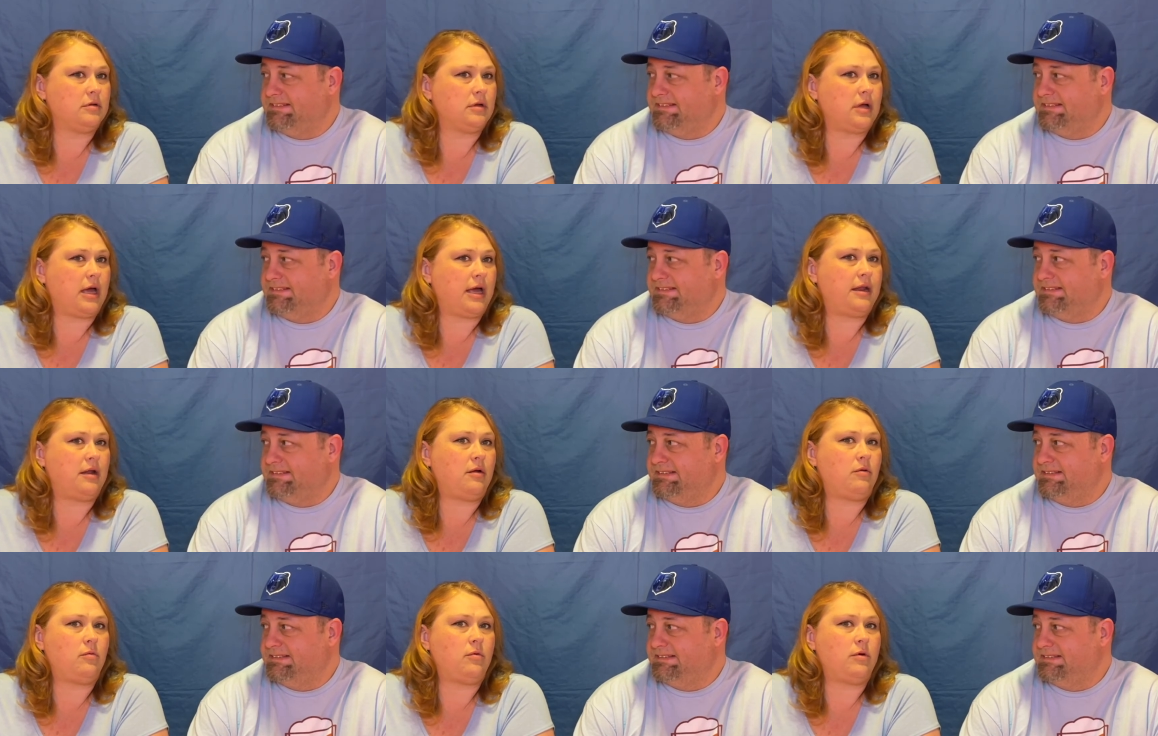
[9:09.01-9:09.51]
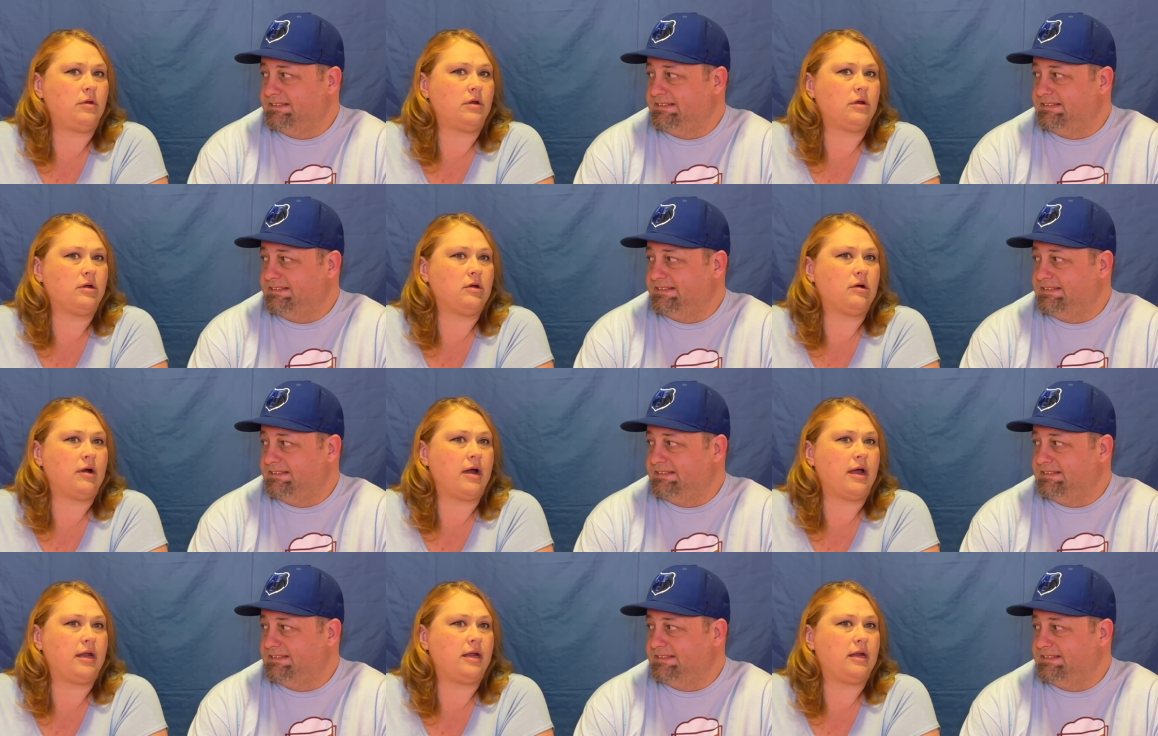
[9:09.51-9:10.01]
Speaker 1: I don't want to
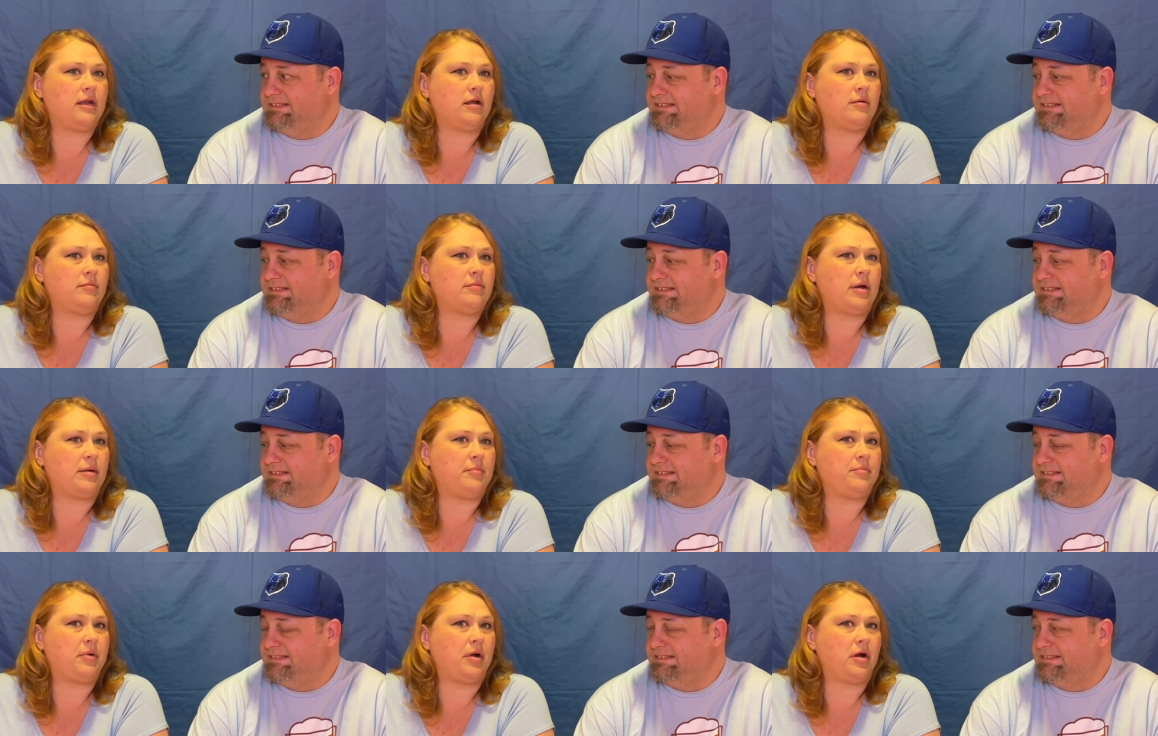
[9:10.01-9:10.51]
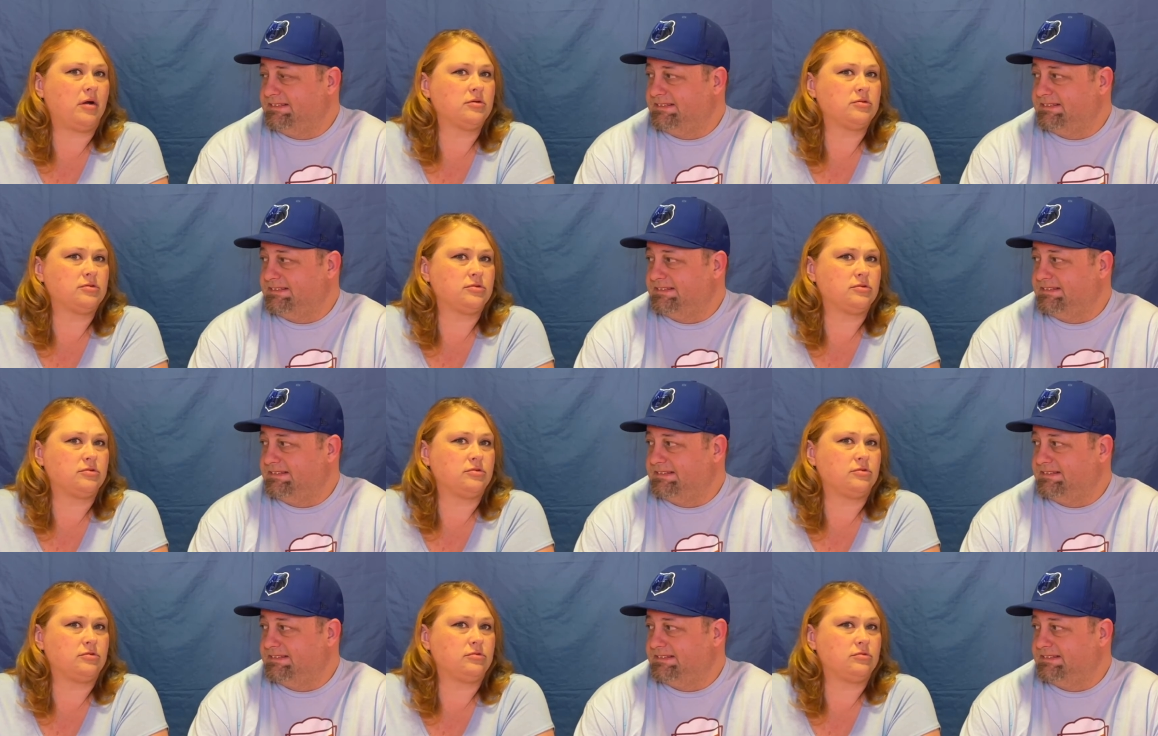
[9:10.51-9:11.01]
grade it on my
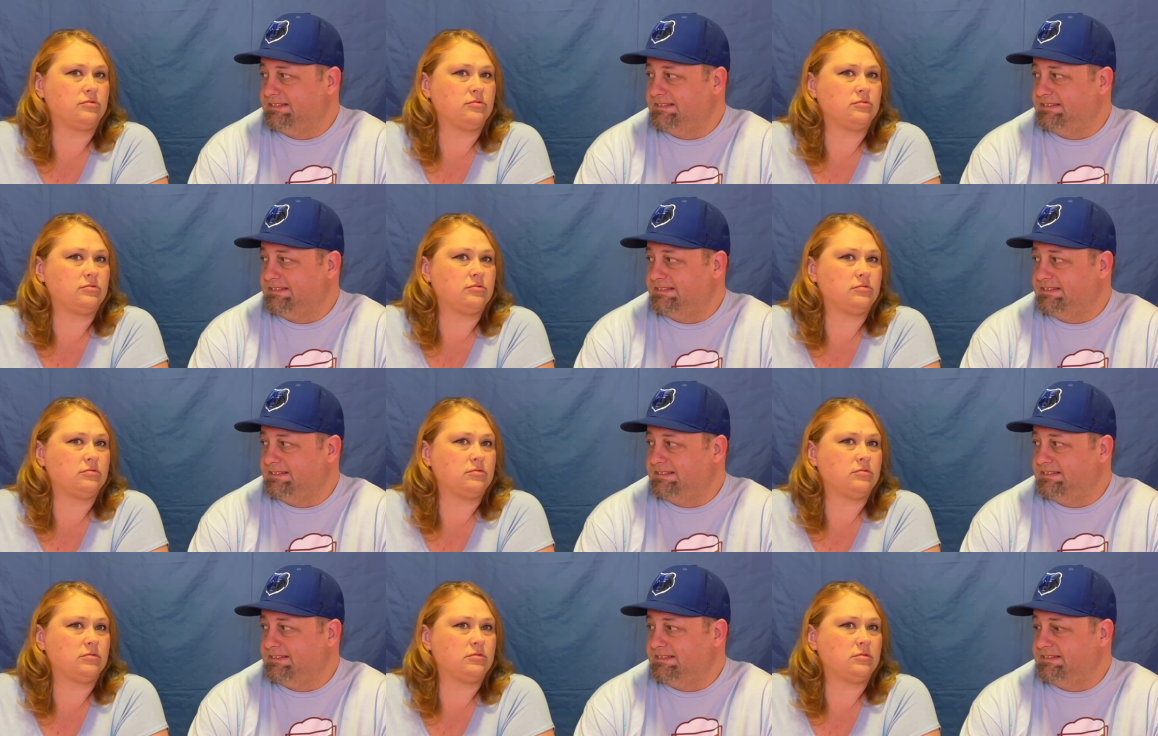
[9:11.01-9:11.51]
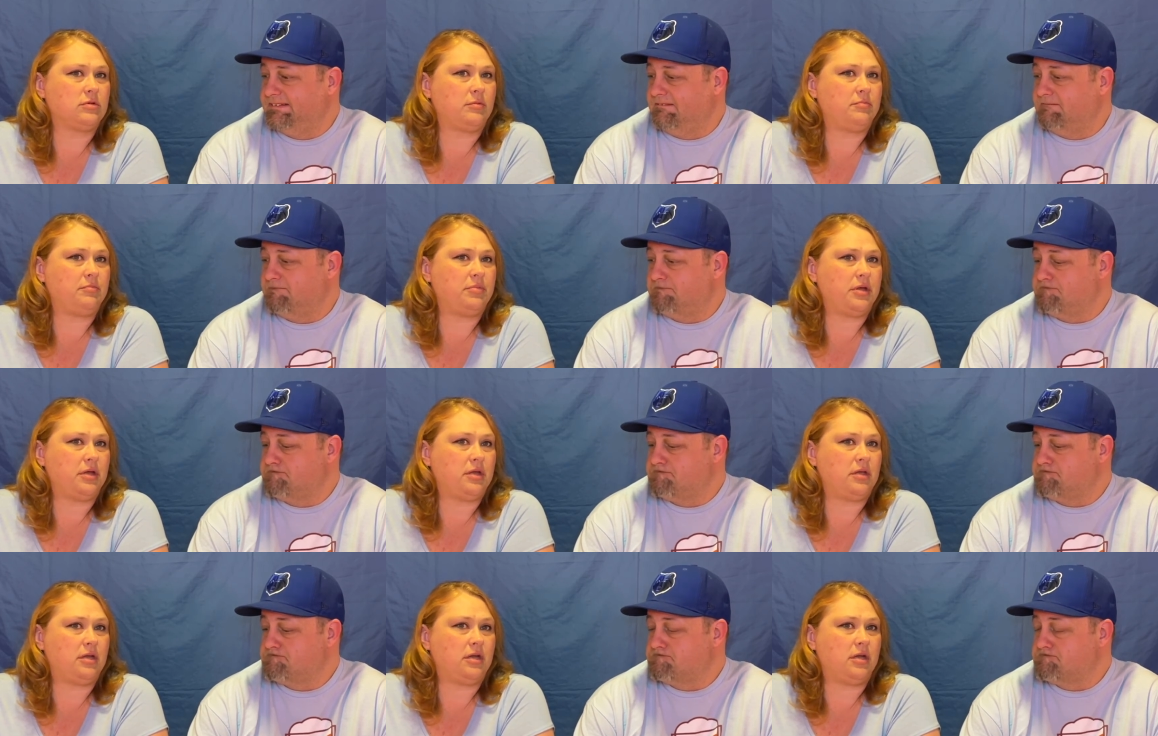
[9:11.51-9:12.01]
personal
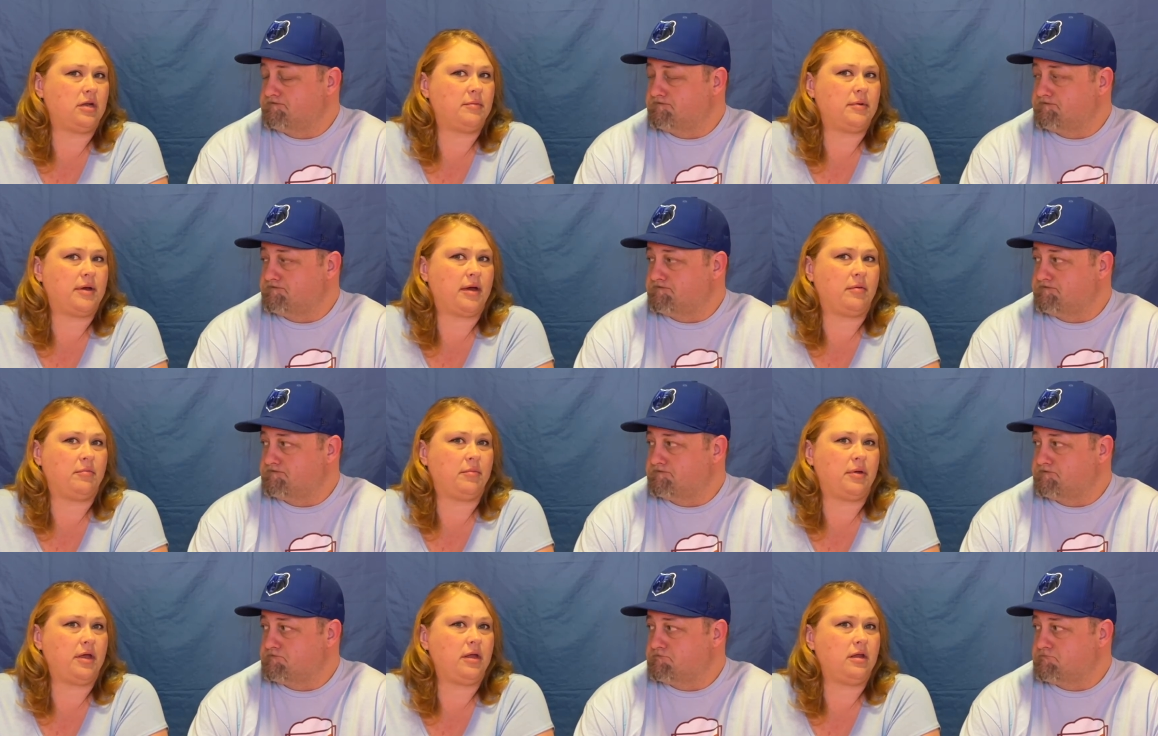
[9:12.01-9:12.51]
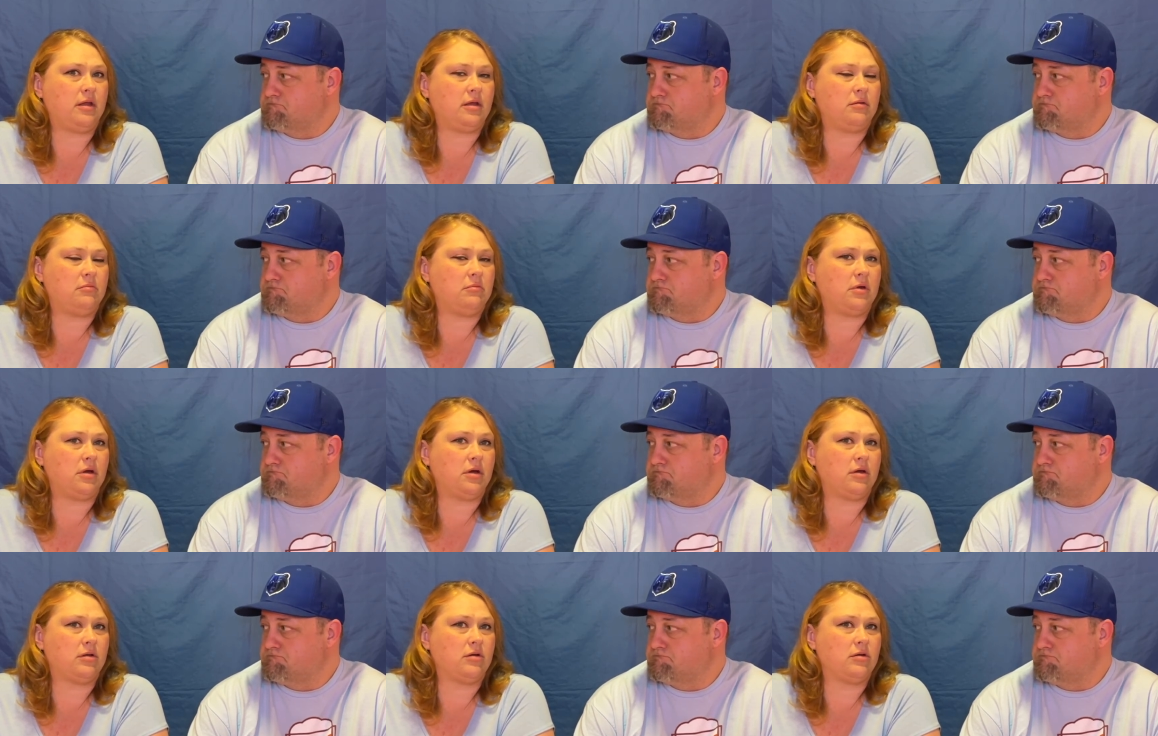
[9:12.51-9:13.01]
opinion about peanut
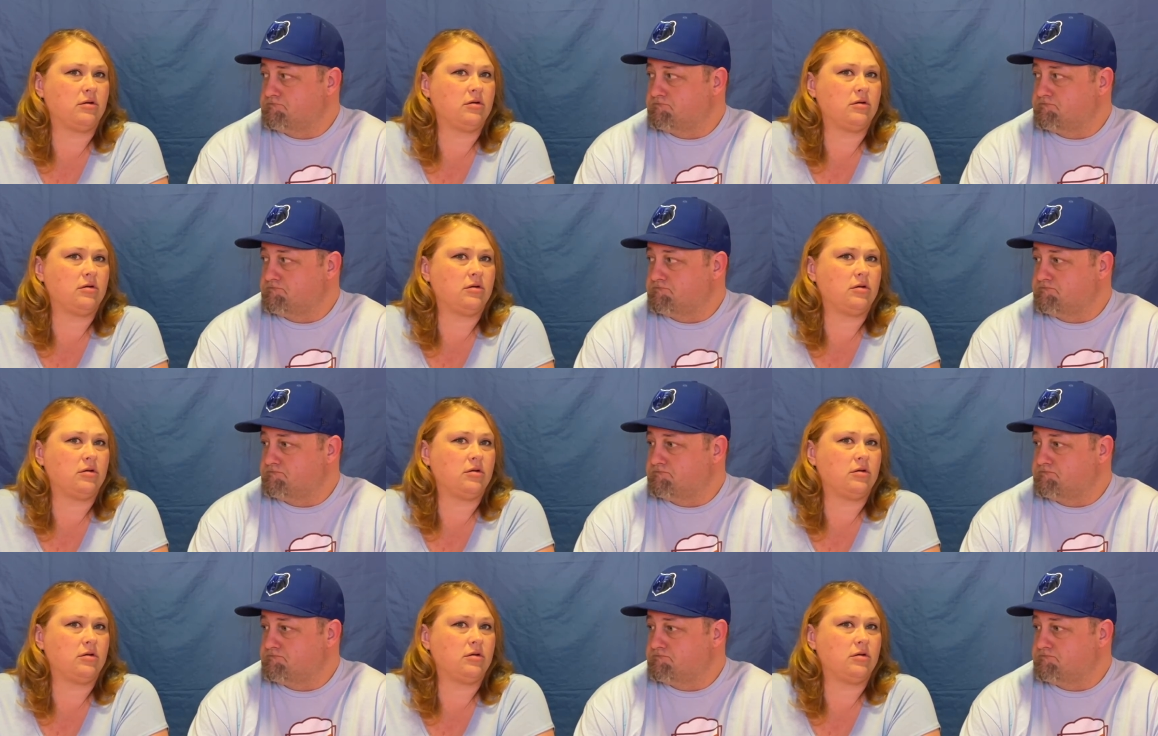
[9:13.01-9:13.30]
butter